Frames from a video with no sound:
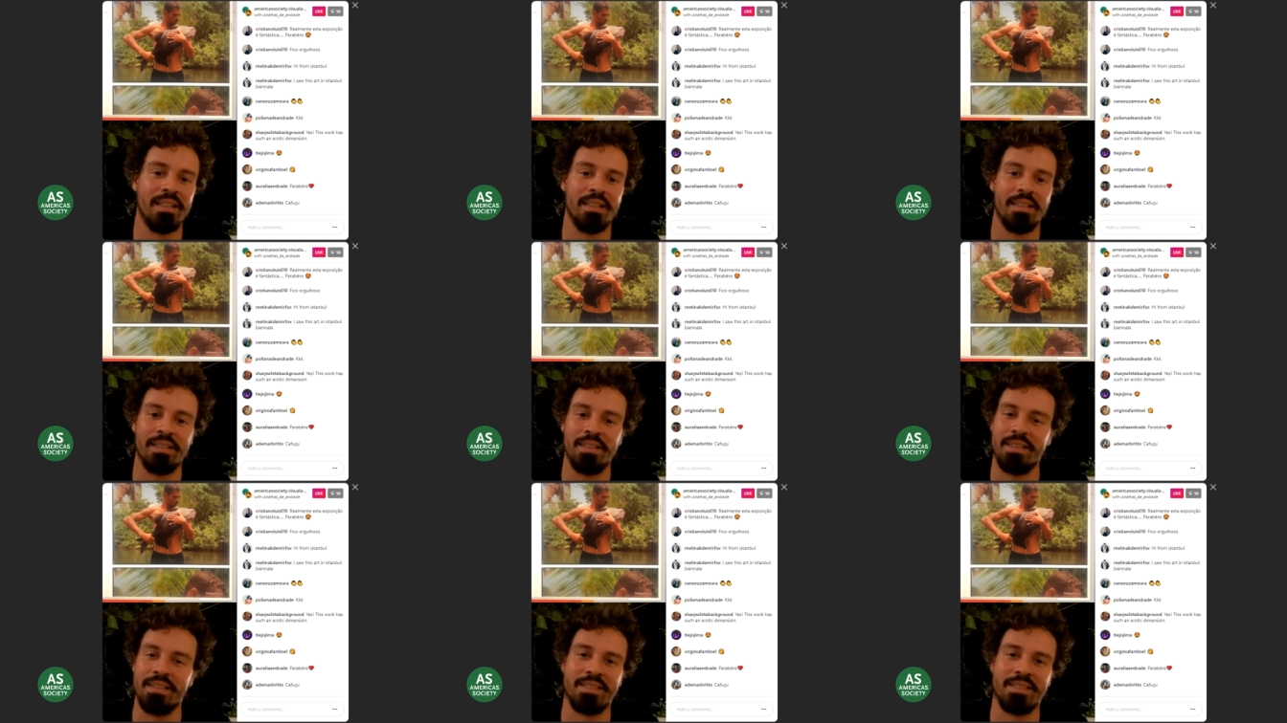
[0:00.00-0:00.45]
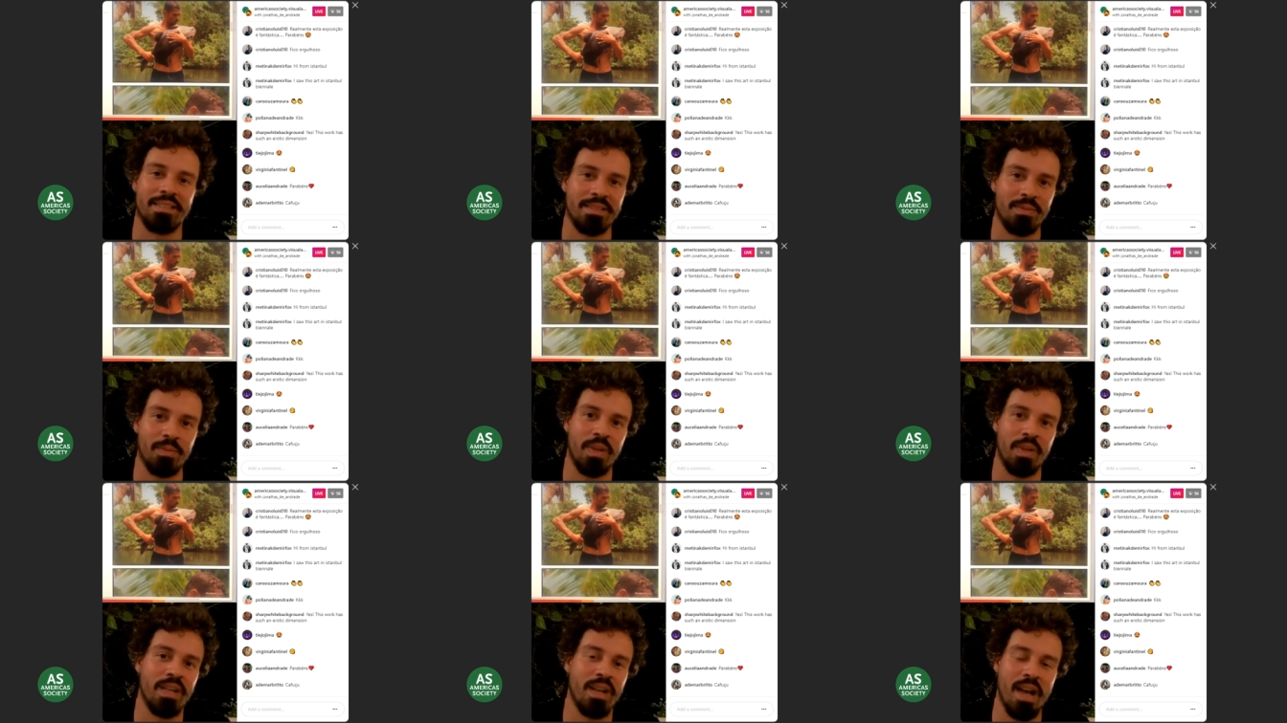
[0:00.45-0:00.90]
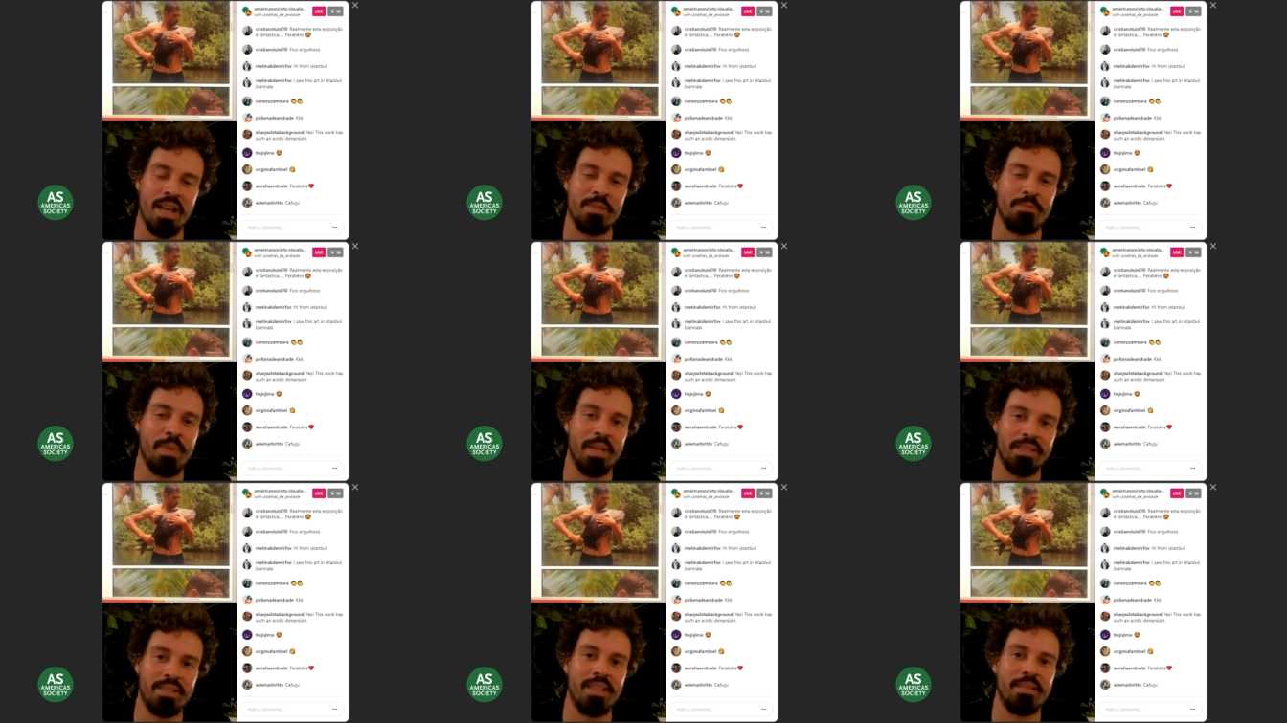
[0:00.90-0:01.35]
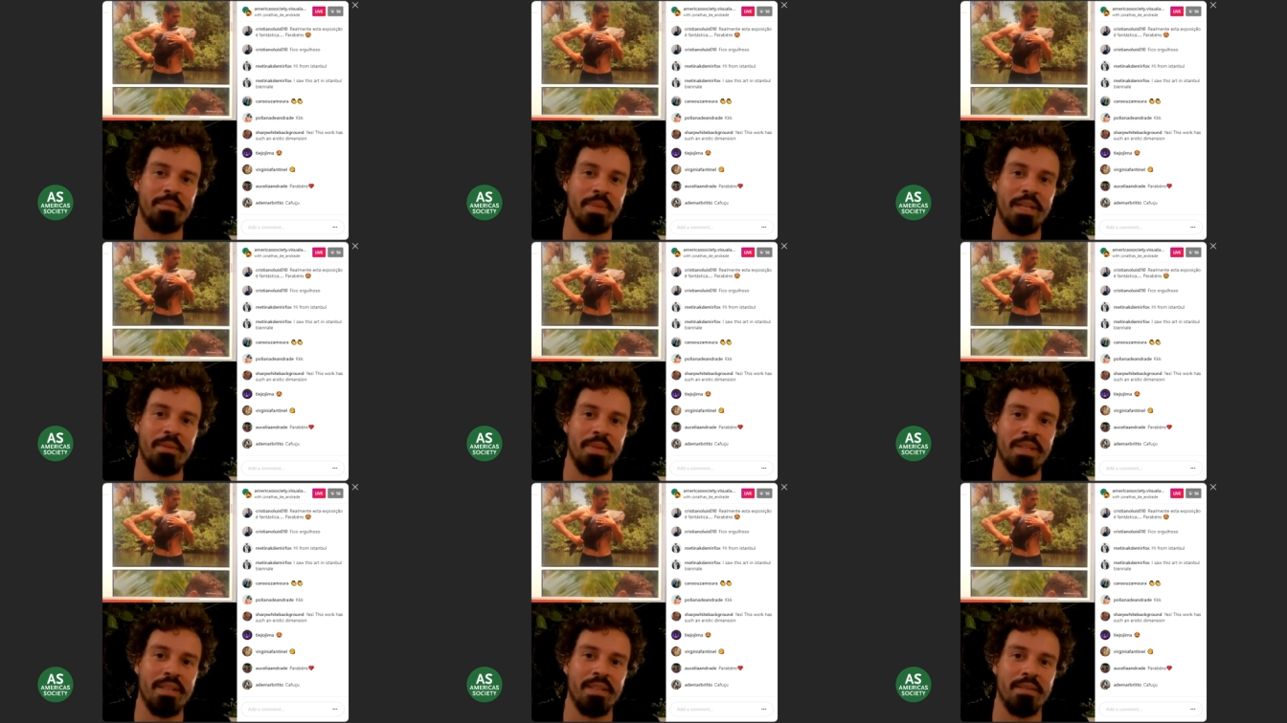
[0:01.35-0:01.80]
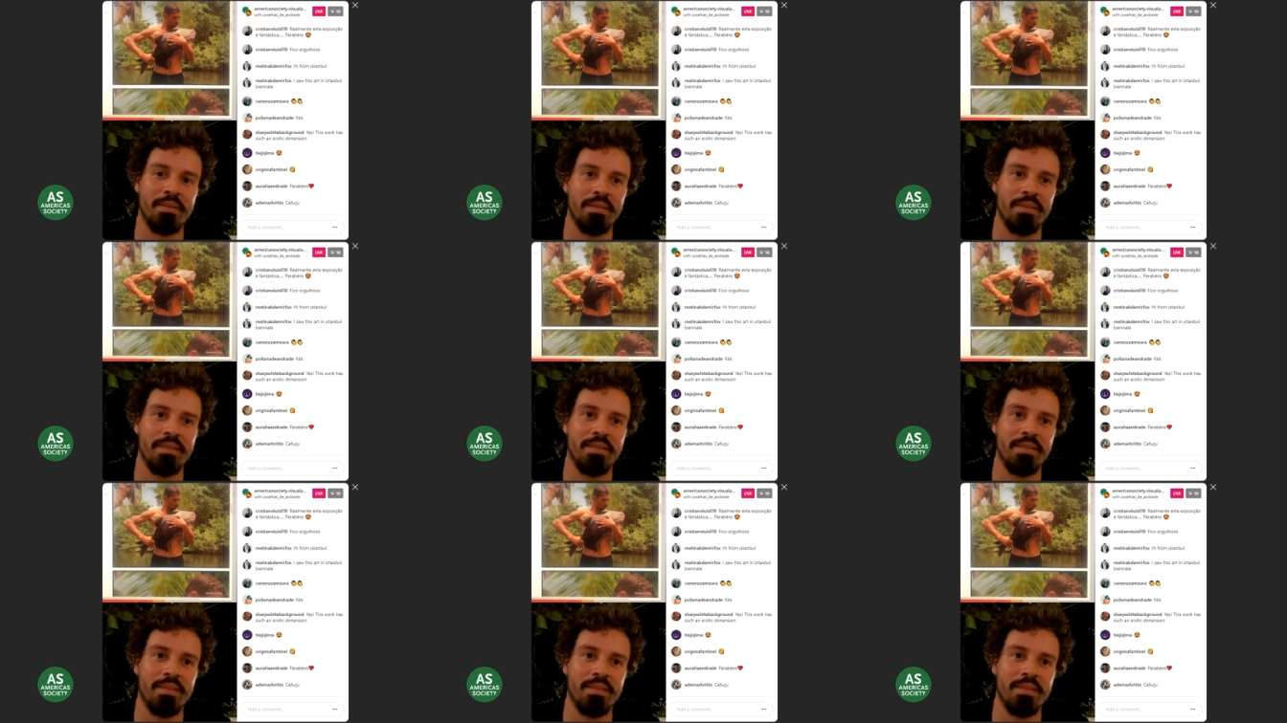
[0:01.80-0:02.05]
it's one aspect that made me